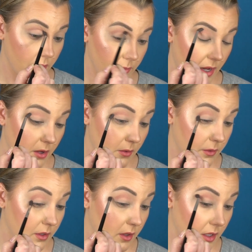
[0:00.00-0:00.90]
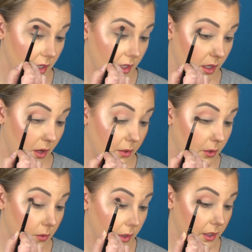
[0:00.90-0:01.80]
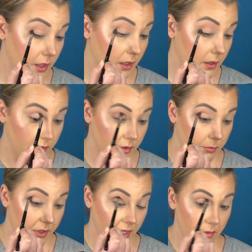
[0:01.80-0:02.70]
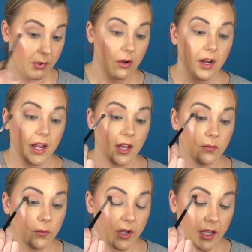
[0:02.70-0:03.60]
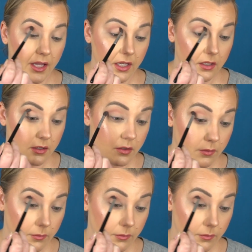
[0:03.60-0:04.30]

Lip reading: around the outer corner and just bring it about halfway in.